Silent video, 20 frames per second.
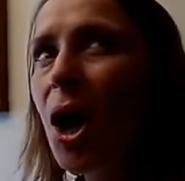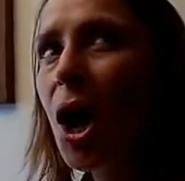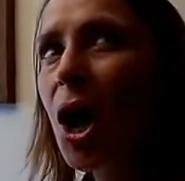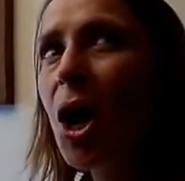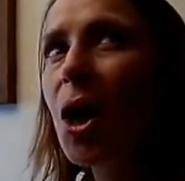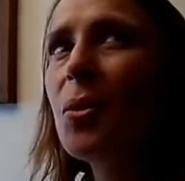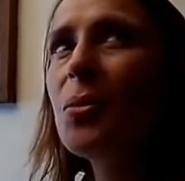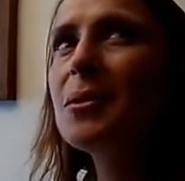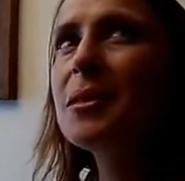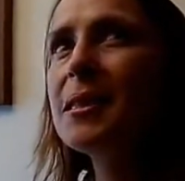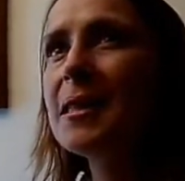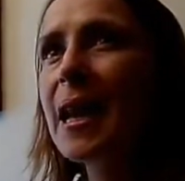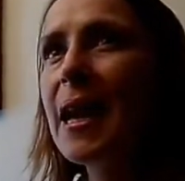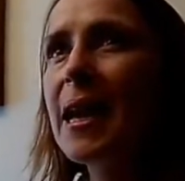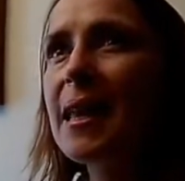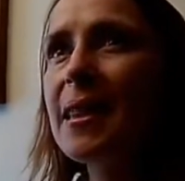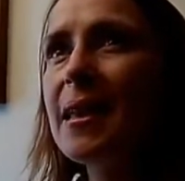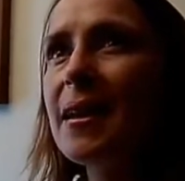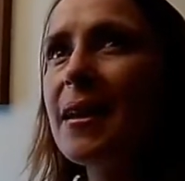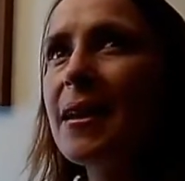I would say
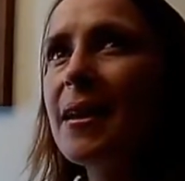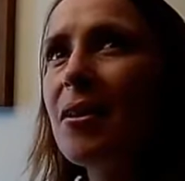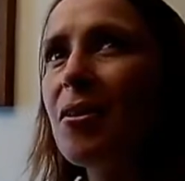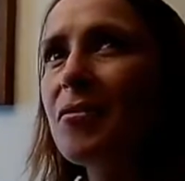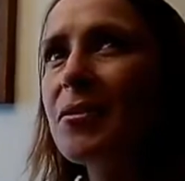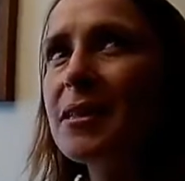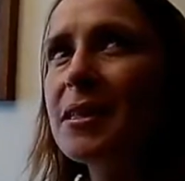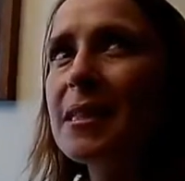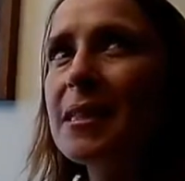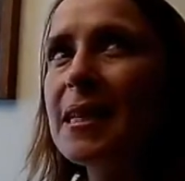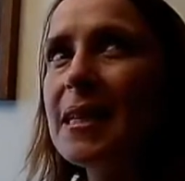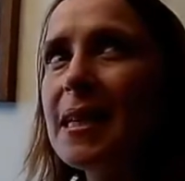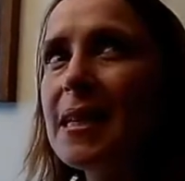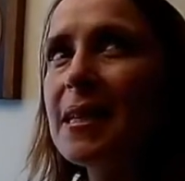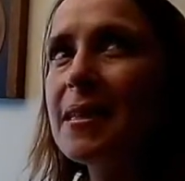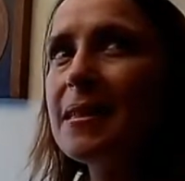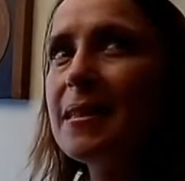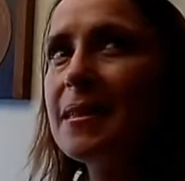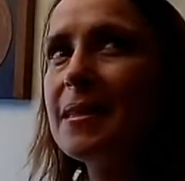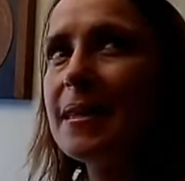that obviously
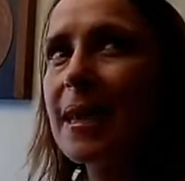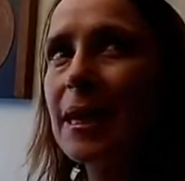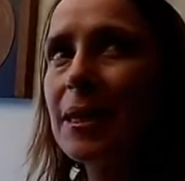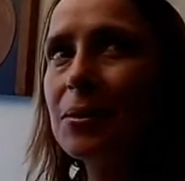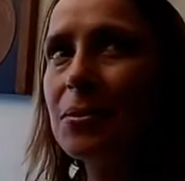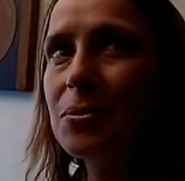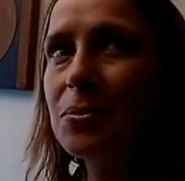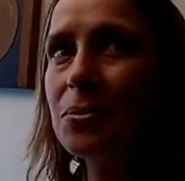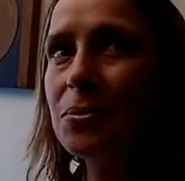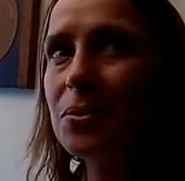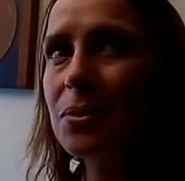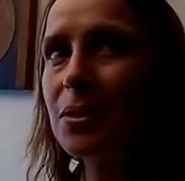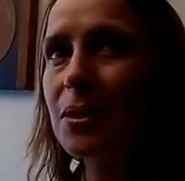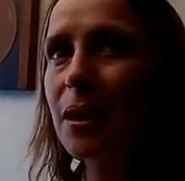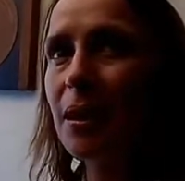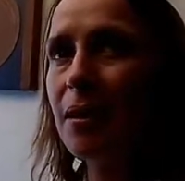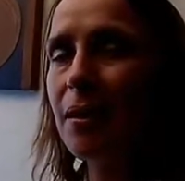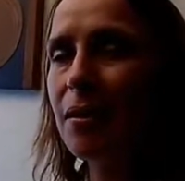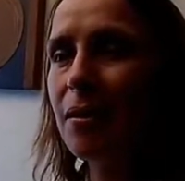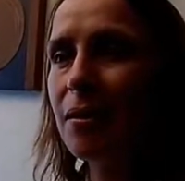saddles
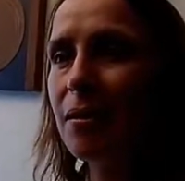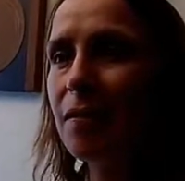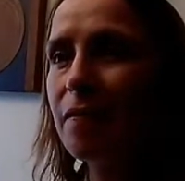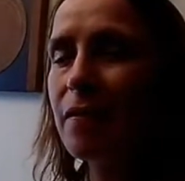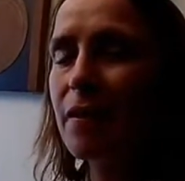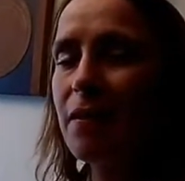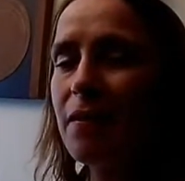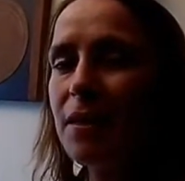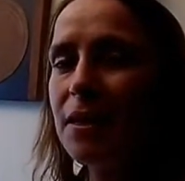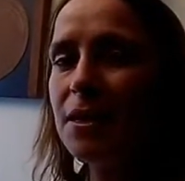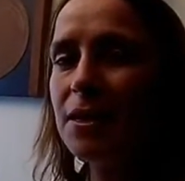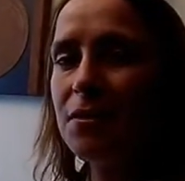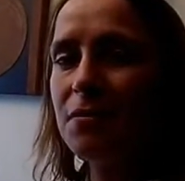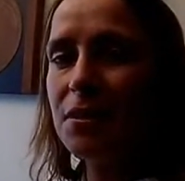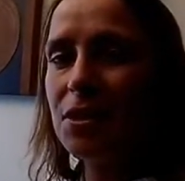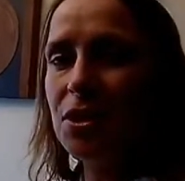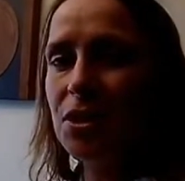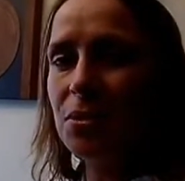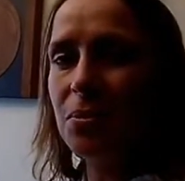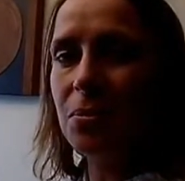are very
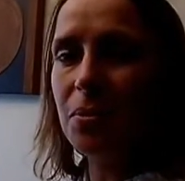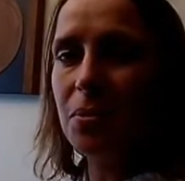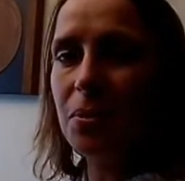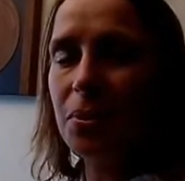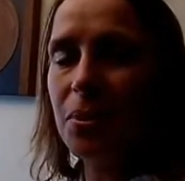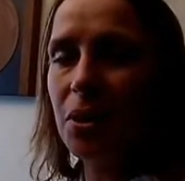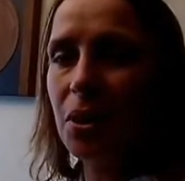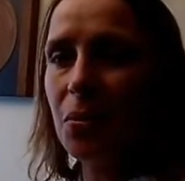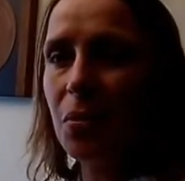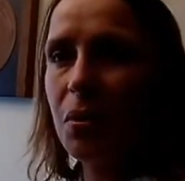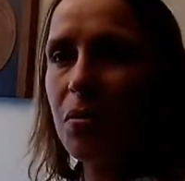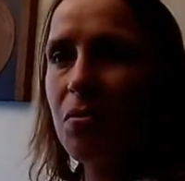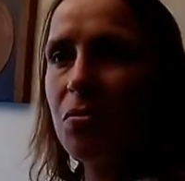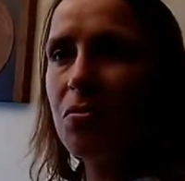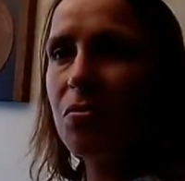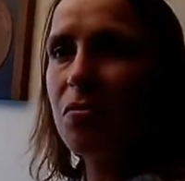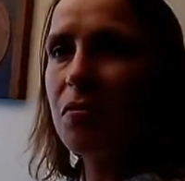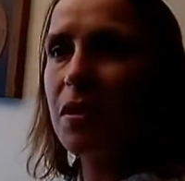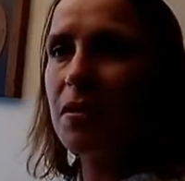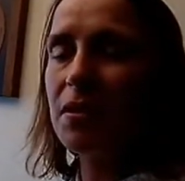individual, you know, we're
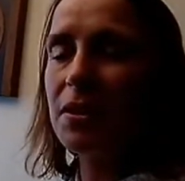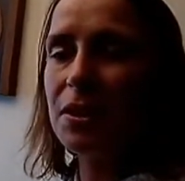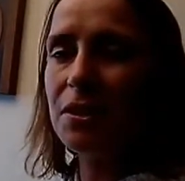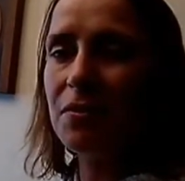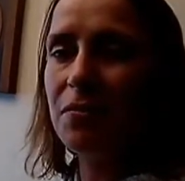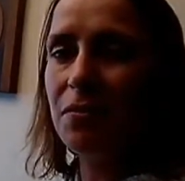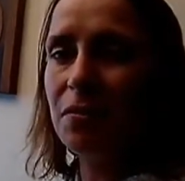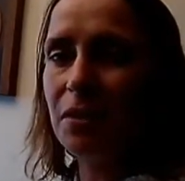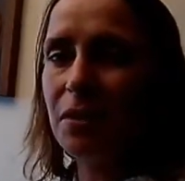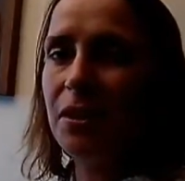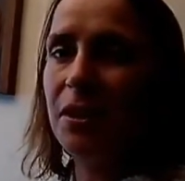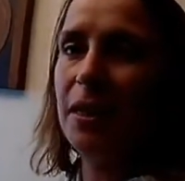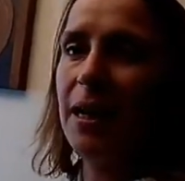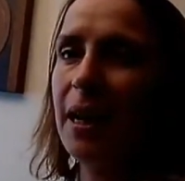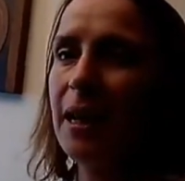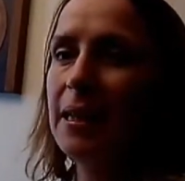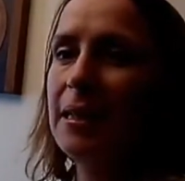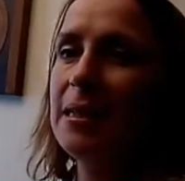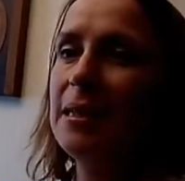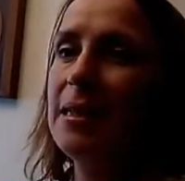all very different,
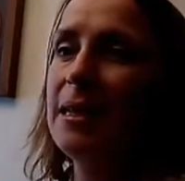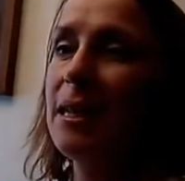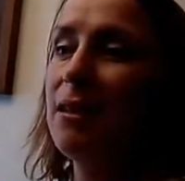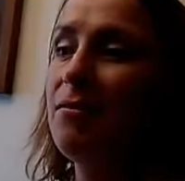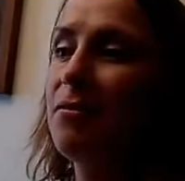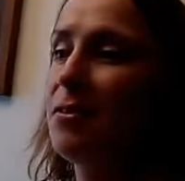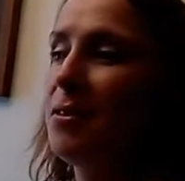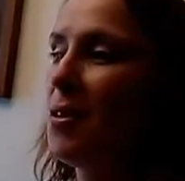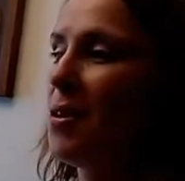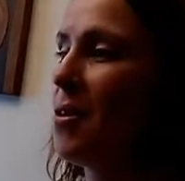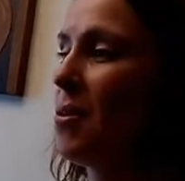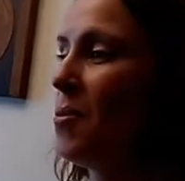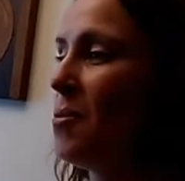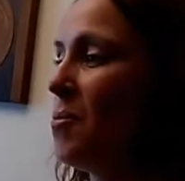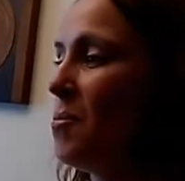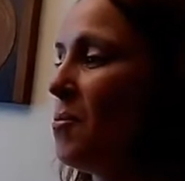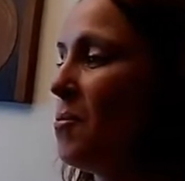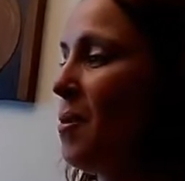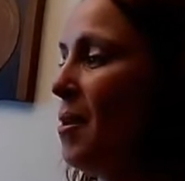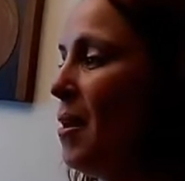and even
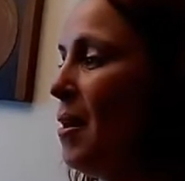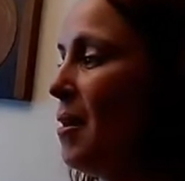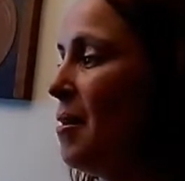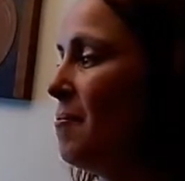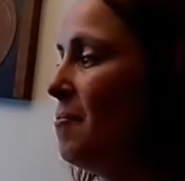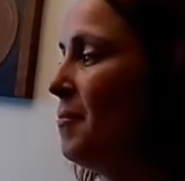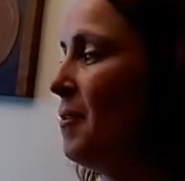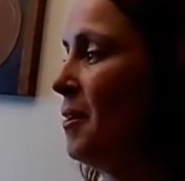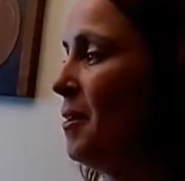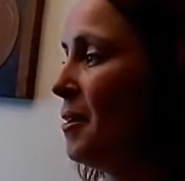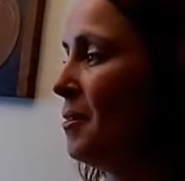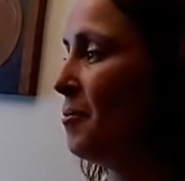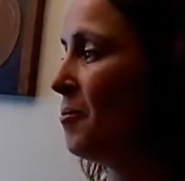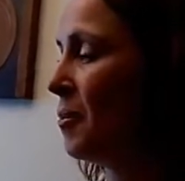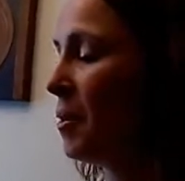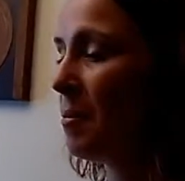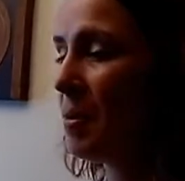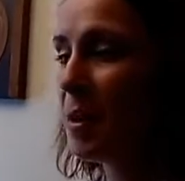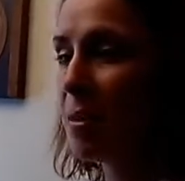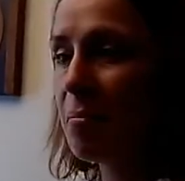though, you know,
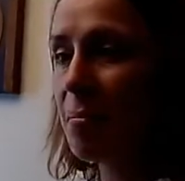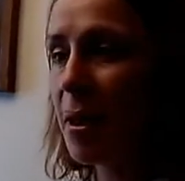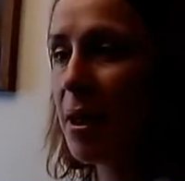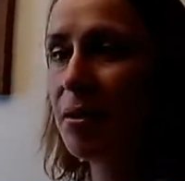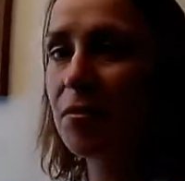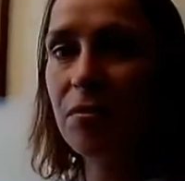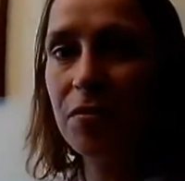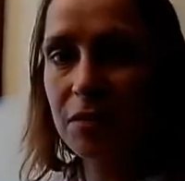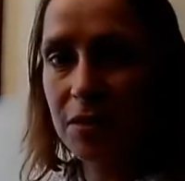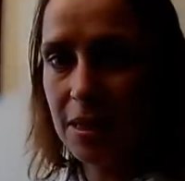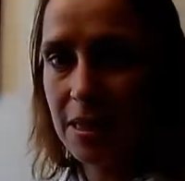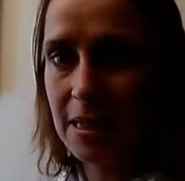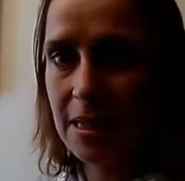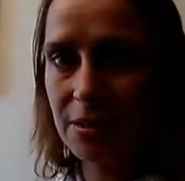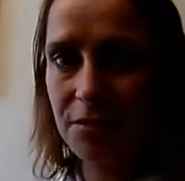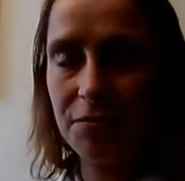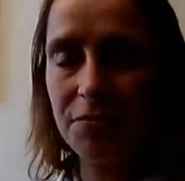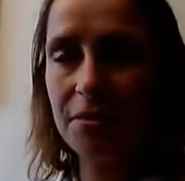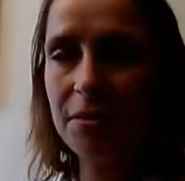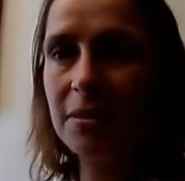women and men are obviously
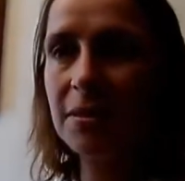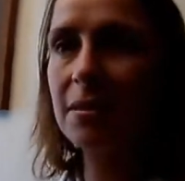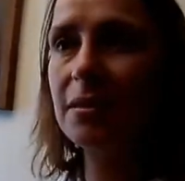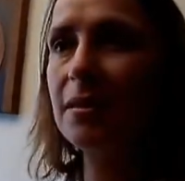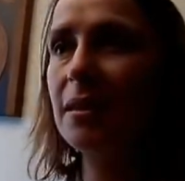different,